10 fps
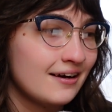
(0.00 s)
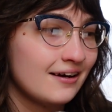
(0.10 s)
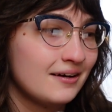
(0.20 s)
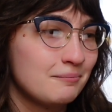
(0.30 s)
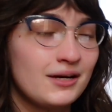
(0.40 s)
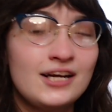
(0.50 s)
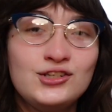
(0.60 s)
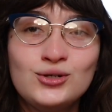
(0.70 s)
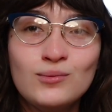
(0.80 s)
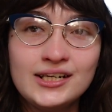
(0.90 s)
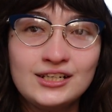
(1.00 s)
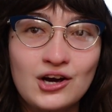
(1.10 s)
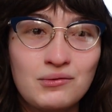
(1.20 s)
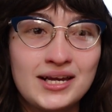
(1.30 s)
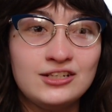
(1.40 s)
Um, but I do want to
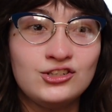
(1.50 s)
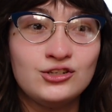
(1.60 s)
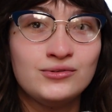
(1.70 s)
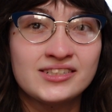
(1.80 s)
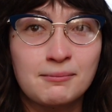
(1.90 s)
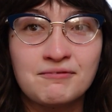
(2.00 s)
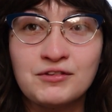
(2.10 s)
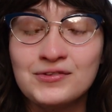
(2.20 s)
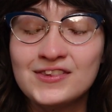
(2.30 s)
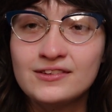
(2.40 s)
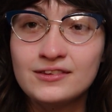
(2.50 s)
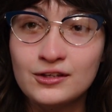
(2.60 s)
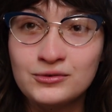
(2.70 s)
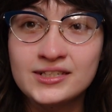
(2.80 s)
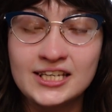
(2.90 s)
go into some of the,
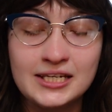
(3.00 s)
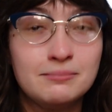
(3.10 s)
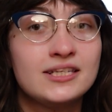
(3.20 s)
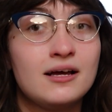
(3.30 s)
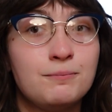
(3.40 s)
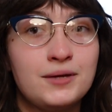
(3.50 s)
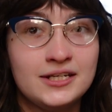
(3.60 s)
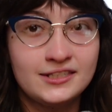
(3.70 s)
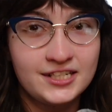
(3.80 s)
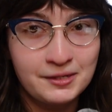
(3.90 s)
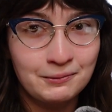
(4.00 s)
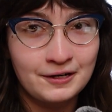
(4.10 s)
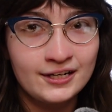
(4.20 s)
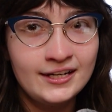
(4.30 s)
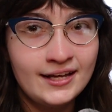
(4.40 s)
those themes a bit
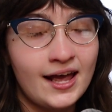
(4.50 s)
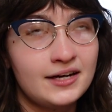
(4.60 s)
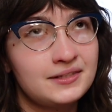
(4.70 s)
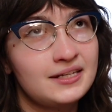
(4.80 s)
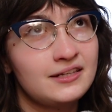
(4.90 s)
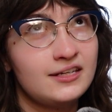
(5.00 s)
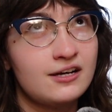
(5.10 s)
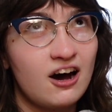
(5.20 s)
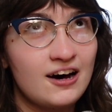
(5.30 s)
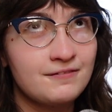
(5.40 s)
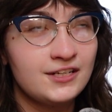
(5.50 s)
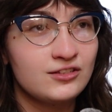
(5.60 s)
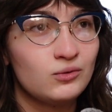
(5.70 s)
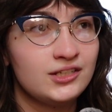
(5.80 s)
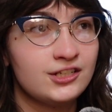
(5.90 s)
deeper. And I think the
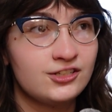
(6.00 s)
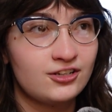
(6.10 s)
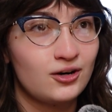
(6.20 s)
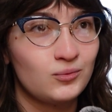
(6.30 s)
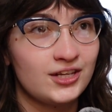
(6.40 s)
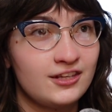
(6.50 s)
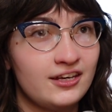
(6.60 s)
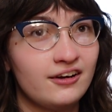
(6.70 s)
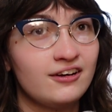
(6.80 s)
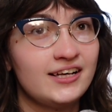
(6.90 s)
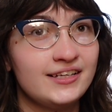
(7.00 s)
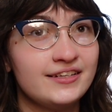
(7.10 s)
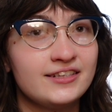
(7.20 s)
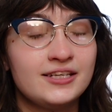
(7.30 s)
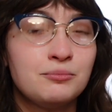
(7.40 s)
obvious one to start with here
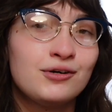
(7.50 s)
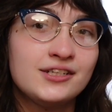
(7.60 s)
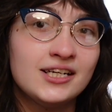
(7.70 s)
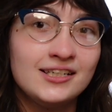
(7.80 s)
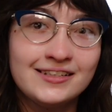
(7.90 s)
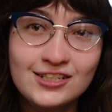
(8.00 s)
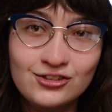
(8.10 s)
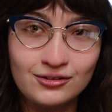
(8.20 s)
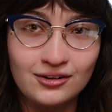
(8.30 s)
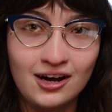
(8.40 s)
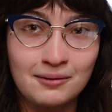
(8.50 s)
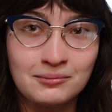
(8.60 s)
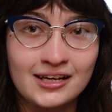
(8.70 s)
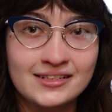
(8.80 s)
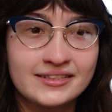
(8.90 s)
is the prison industrial
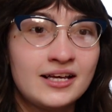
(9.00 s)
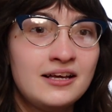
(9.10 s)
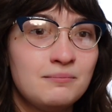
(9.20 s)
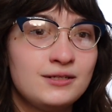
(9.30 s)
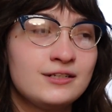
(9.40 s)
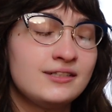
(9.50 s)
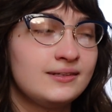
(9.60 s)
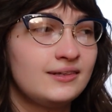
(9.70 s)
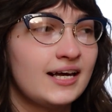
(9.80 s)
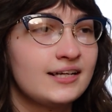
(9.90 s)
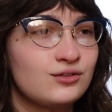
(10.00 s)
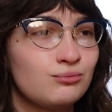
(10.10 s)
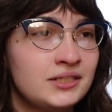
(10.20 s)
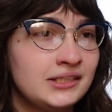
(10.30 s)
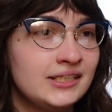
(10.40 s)
complex, because that's
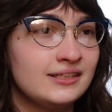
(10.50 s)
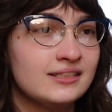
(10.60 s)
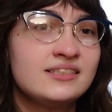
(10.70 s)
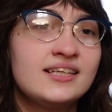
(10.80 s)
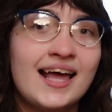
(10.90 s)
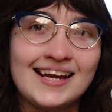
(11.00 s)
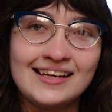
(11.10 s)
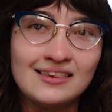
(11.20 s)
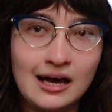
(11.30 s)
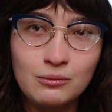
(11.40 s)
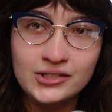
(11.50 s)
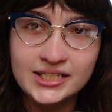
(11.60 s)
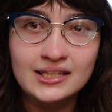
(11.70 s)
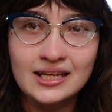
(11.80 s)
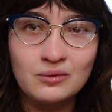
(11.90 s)
really the setting that we're
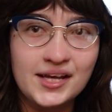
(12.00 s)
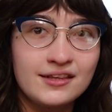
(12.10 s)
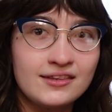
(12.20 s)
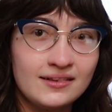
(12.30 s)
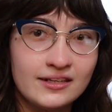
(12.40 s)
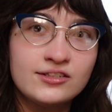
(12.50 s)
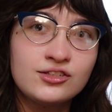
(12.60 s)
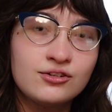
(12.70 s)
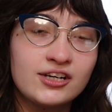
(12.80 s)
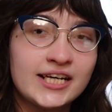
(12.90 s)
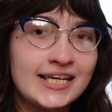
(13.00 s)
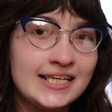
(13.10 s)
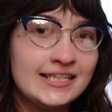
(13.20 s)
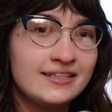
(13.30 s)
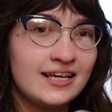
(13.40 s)
dealing with in this story.
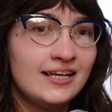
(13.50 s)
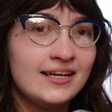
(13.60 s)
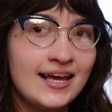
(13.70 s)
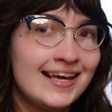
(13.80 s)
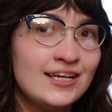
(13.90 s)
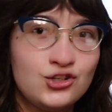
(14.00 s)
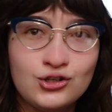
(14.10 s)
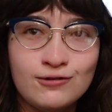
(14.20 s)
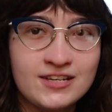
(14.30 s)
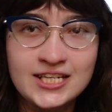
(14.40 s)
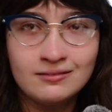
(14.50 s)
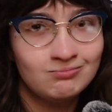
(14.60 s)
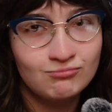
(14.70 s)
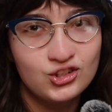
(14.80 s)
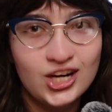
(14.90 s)
He's in a juvie
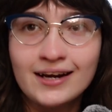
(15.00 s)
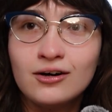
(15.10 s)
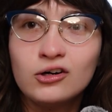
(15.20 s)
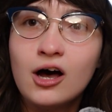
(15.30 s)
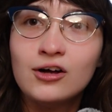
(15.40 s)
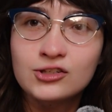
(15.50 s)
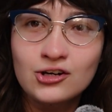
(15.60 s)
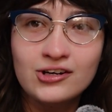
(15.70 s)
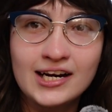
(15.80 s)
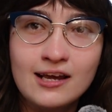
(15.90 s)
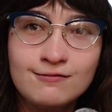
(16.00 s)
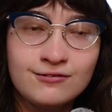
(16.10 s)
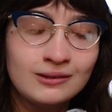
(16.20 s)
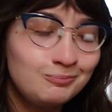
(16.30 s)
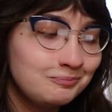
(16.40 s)
jail alternative.